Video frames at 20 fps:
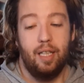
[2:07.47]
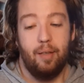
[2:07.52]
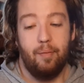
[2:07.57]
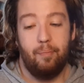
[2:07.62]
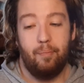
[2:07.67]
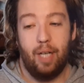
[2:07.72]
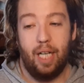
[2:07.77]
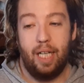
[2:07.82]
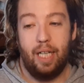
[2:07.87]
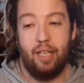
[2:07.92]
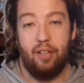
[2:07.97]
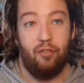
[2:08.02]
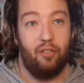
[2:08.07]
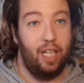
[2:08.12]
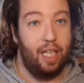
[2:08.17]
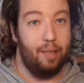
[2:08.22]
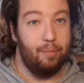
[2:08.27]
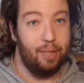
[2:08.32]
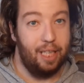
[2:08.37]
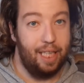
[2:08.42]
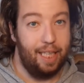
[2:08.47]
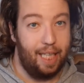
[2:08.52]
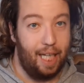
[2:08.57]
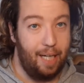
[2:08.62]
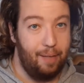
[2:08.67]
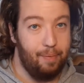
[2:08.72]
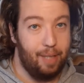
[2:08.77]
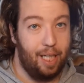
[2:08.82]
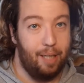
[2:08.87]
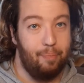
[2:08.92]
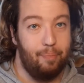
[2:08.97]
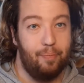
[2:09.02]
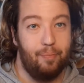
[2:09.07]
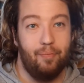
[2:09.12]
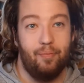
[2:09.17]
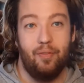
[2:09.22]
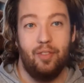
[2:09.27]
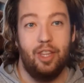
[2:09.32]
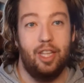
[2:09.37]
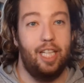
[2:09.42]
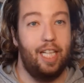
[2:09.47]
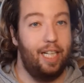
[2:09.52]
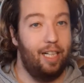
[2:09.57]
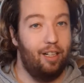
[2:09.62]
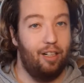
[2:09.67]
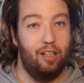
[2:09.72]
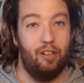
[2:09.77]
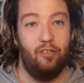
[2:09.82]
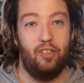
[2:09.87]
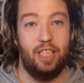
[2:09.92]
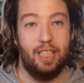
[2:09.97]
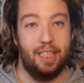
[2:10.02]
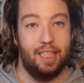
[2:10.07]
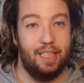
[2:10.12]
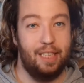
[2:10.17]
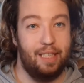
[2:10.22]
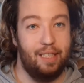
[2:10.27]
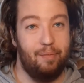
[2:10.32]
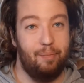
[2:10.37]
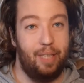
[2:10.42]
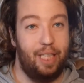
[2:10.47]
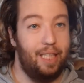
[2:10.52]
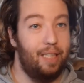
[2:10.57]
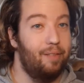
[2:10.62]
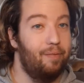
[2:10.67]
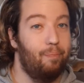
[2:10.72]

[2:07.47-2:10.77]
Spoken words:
My family came up. They all visited me.